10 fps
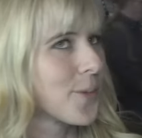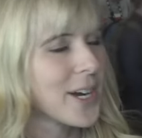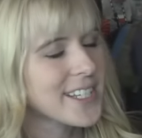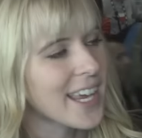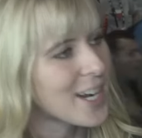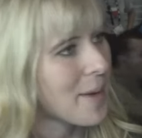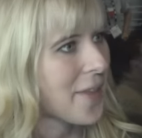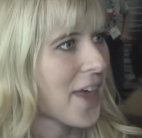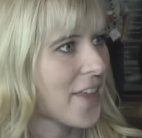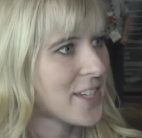we're excited
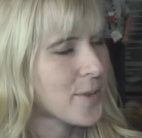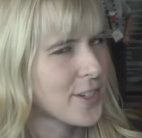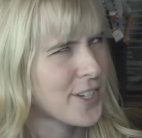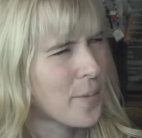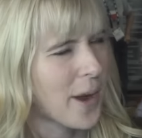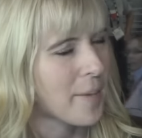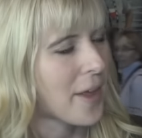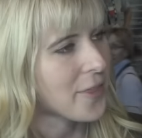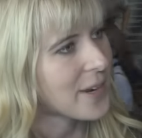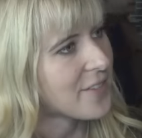about that. That's still probably
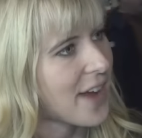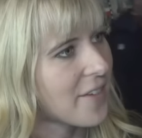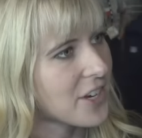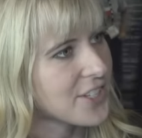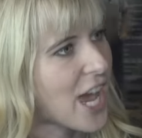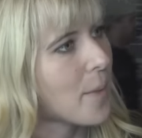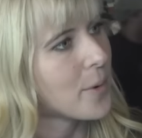about three to five years out,